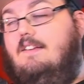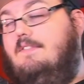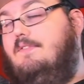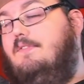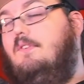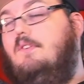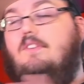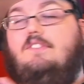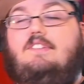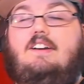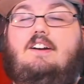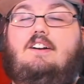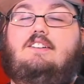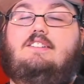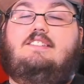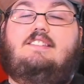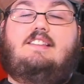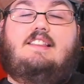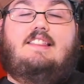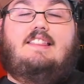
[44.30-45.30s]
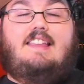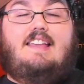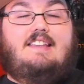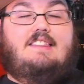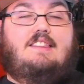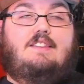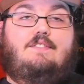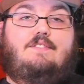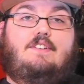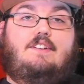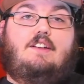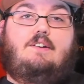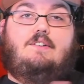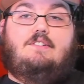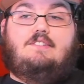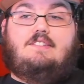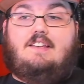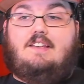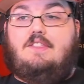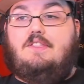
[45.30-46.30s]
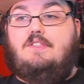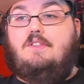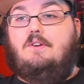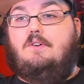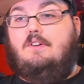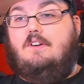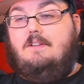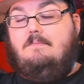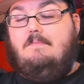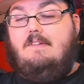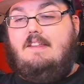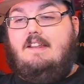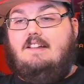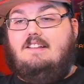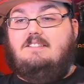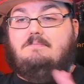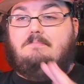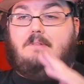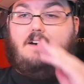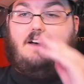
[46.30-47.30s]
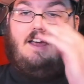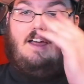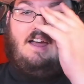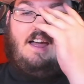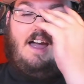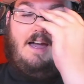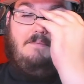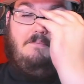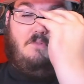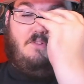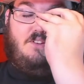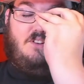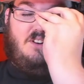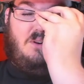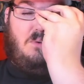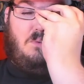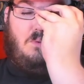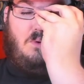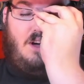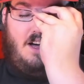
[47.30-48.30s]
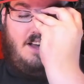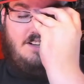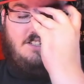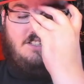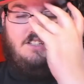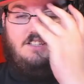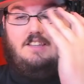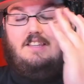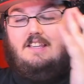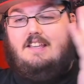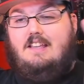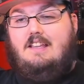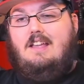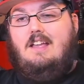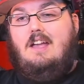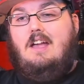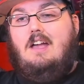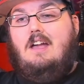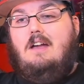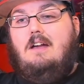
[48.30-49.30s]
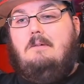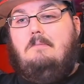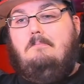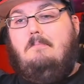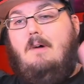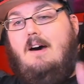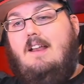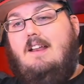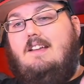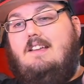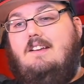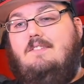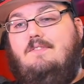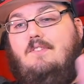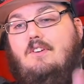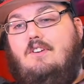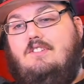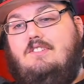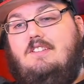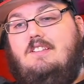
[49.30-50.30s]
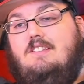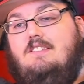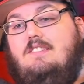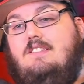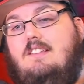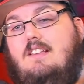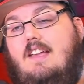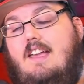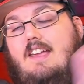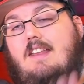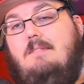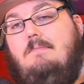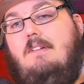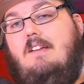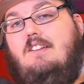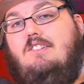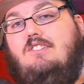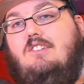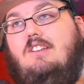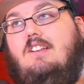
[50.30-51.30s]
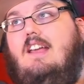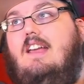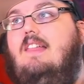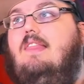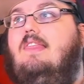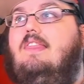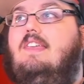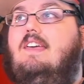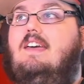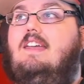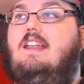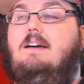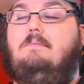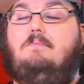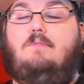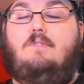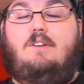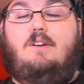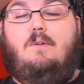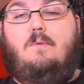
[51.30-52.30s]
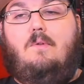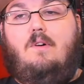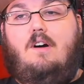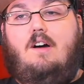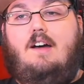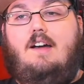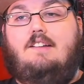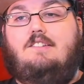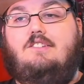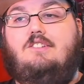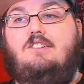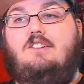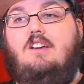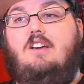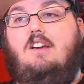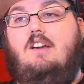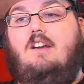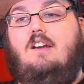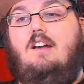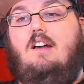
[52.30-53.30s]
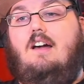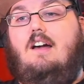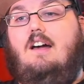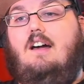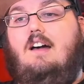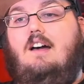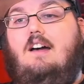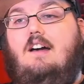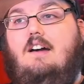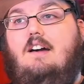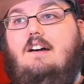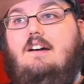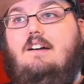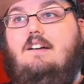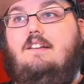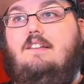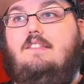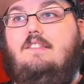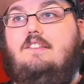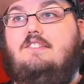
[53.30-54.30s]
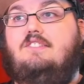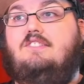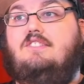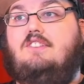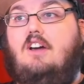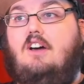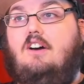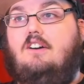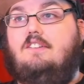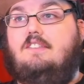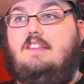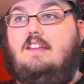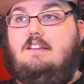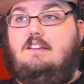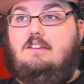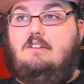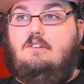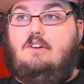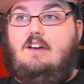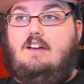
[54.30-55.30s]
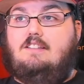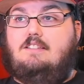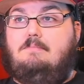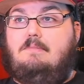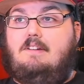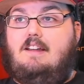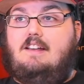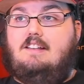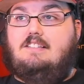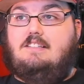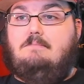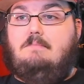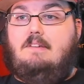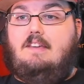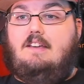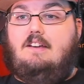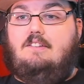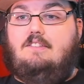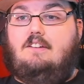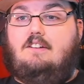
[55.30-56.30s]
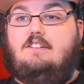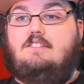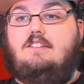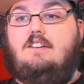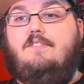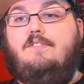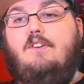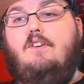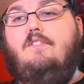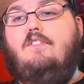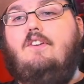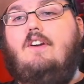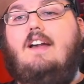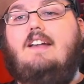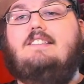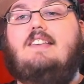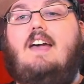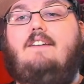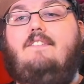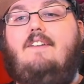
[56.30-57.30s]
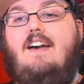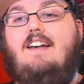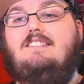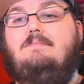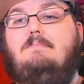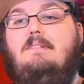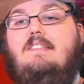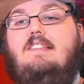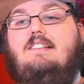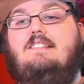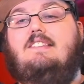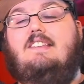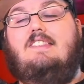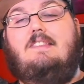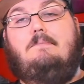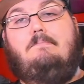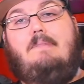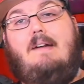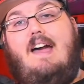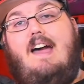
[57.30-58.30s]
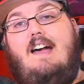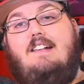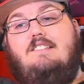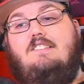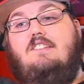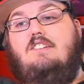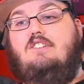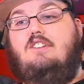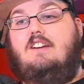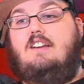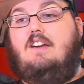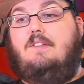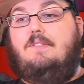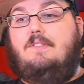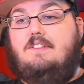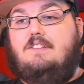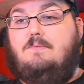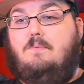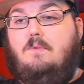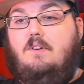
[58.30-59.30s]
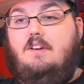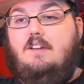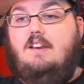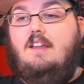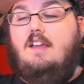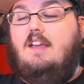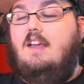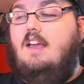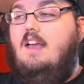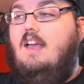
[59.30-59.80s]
like full entire length of the video is like 30 minutes, but I'm only going to watch the Monika versus animation, and then I'm gonna watch the song that you guys have been asking me here and there, because a few of you guys have asked me this in the past to check out this one.